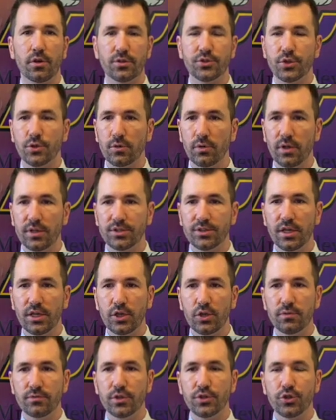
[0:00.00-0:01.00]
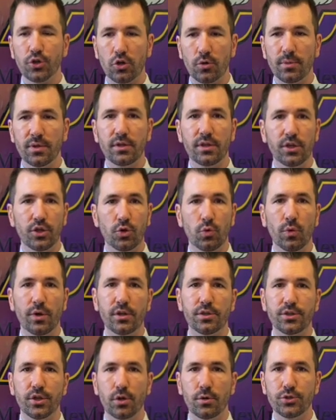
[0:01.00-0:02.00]
So let's say you've determined that you wanted
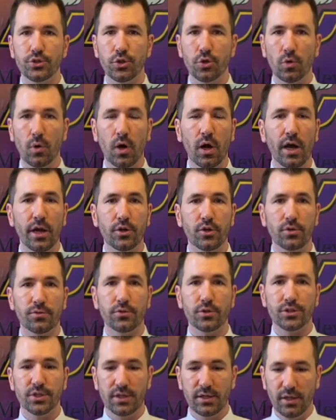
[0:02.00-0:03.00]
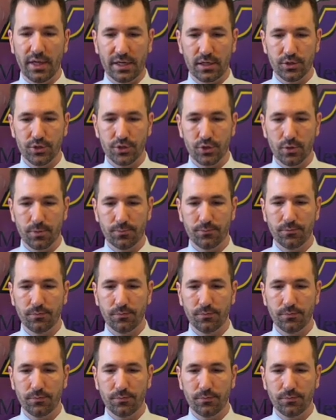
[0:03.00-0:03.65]
to go to Ohio University Lancaster.